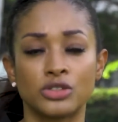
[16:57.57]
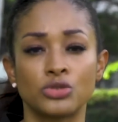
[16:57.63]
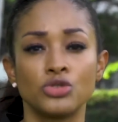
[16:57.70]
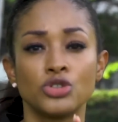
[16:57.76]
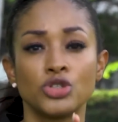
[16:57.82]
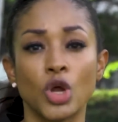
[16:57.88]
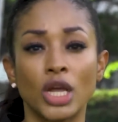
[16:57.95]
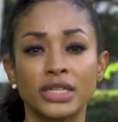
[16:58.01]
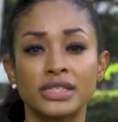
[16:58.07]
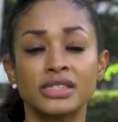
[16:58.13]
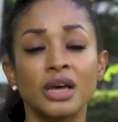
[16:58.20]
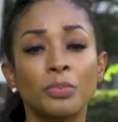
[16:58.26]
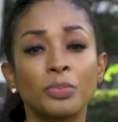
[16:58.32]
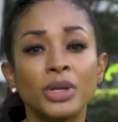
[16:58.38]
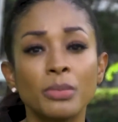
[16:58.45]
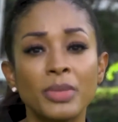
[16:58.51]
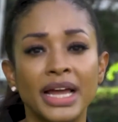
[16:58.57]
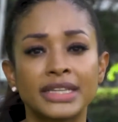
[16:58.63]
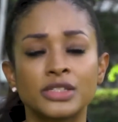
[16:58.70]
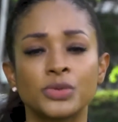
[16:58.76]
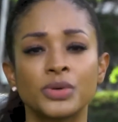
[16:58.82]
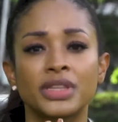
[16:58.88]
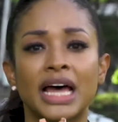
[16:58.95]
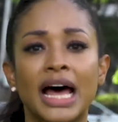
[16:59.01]
Do not
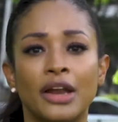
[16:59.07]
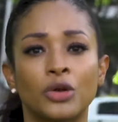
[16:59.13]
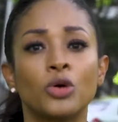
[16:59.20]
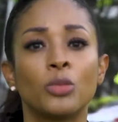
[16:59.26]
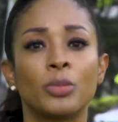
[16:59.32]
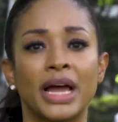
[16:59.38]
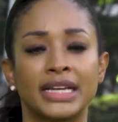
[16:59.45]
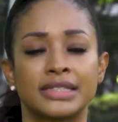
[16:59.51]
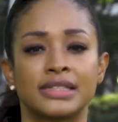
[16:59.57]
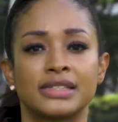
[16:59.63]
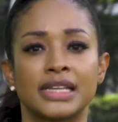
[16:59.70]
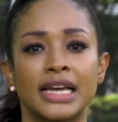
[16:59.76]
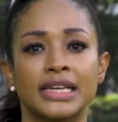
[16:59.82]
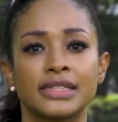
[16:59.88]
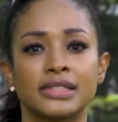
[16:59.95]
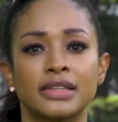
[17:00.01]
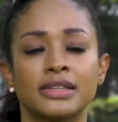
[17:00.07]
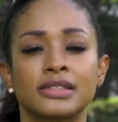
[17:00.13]
supplement with at-home exercises.